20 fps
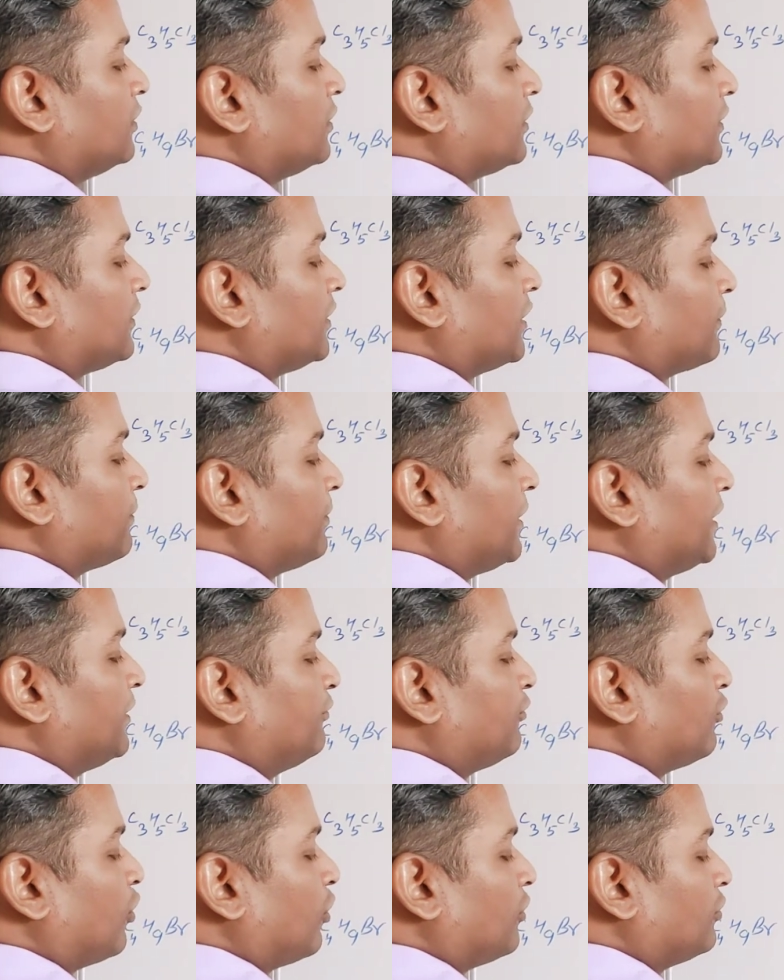doublet
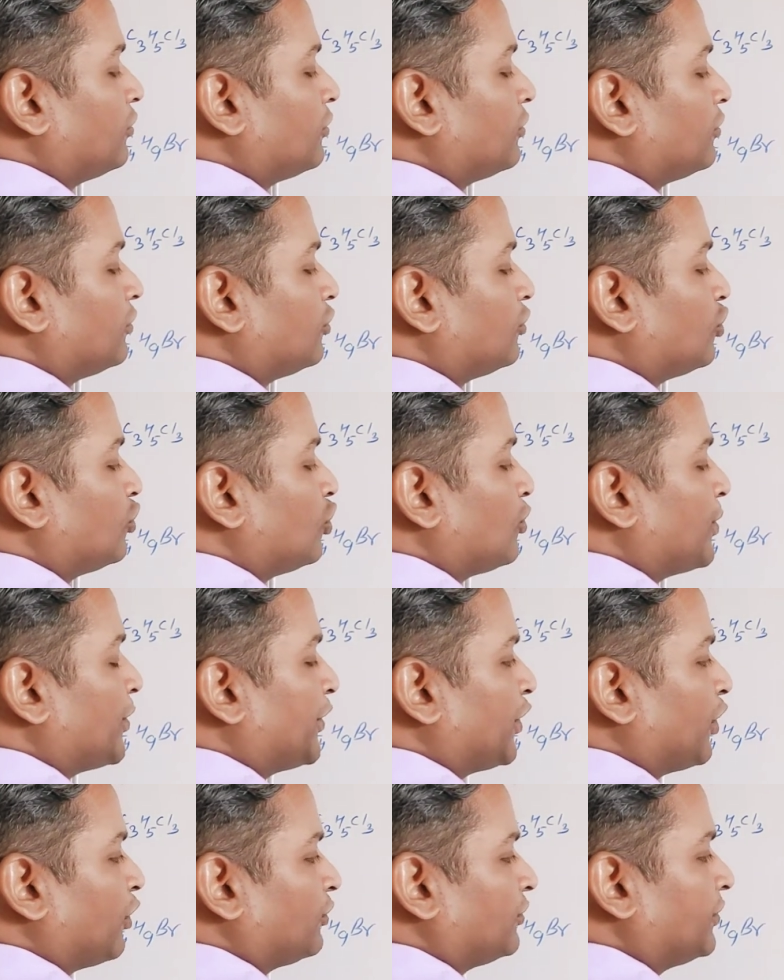for 2
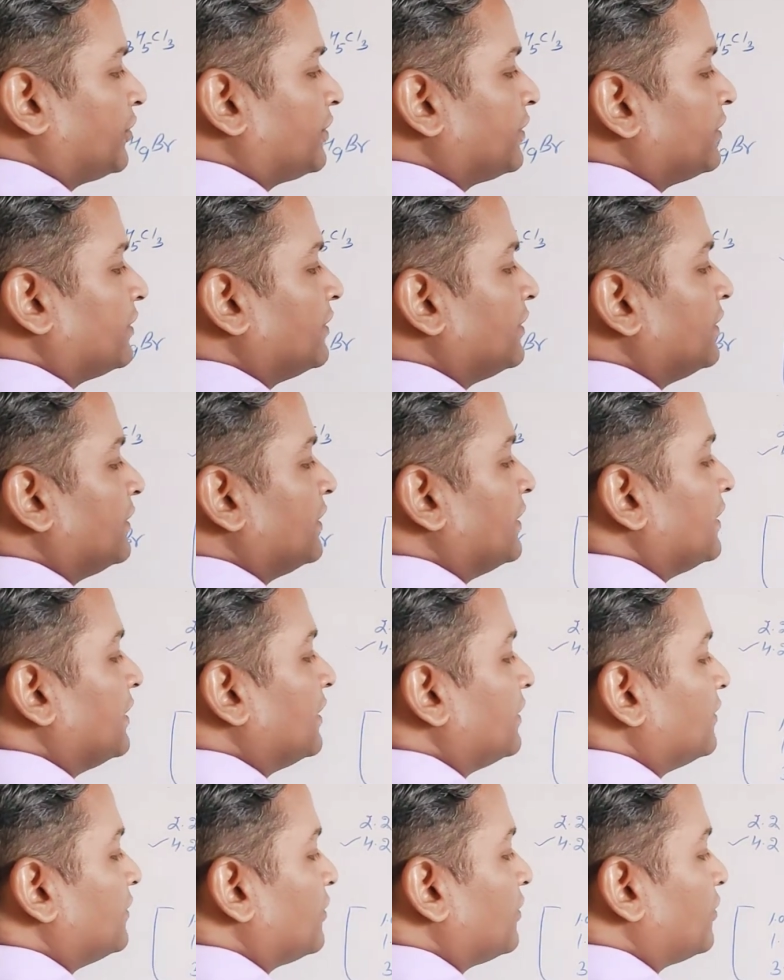protons.
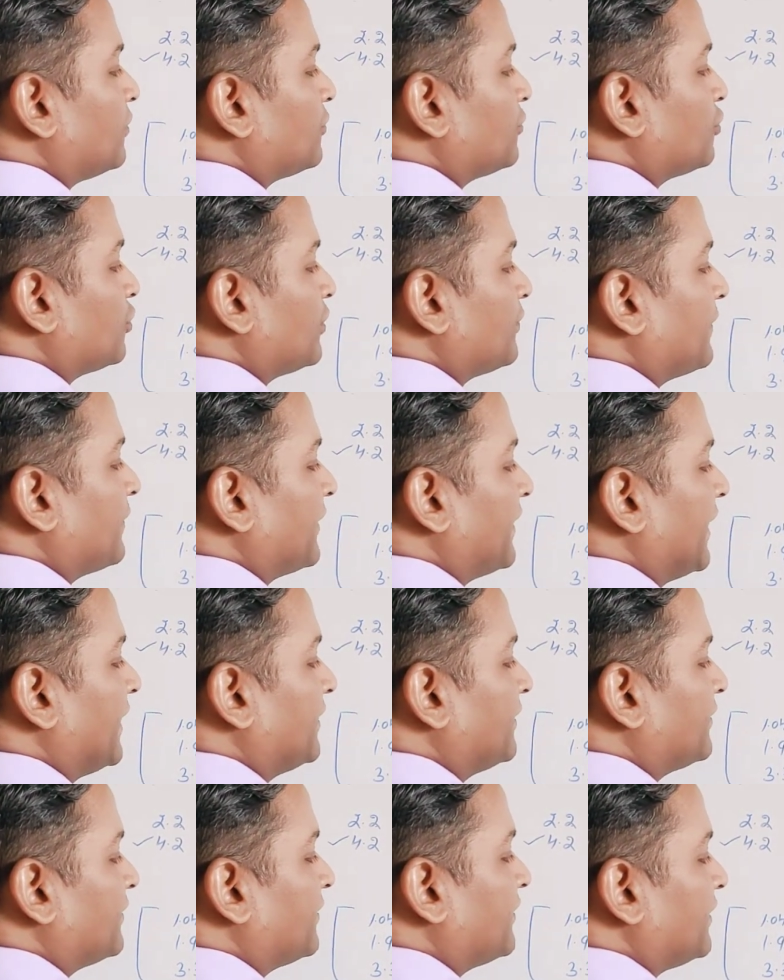So if I write
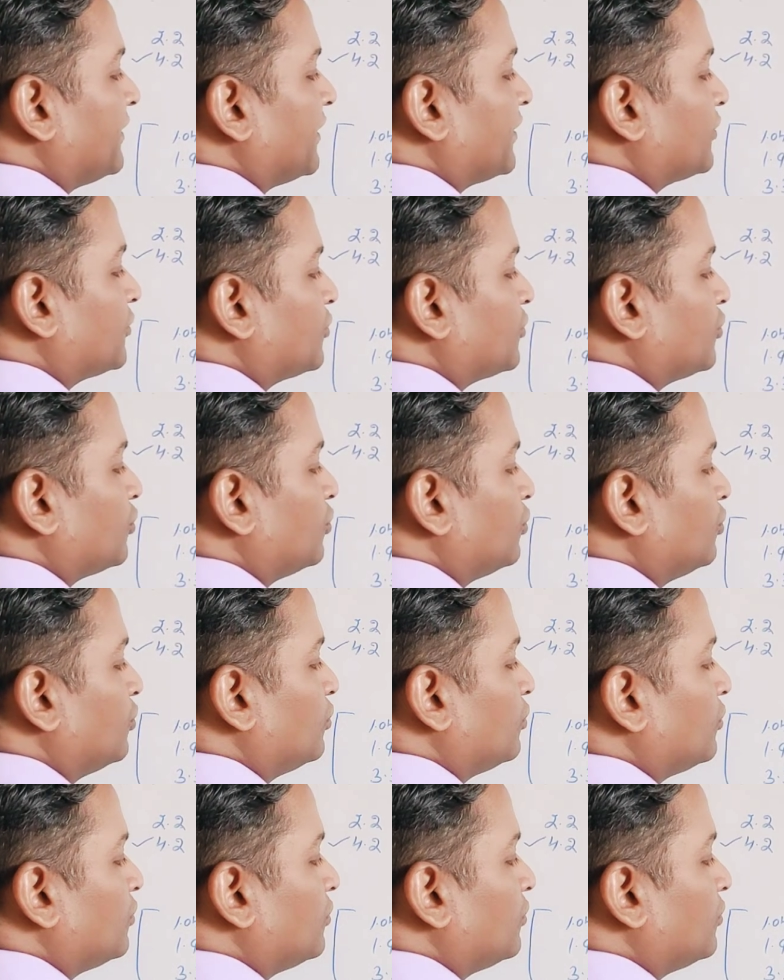CS2Br,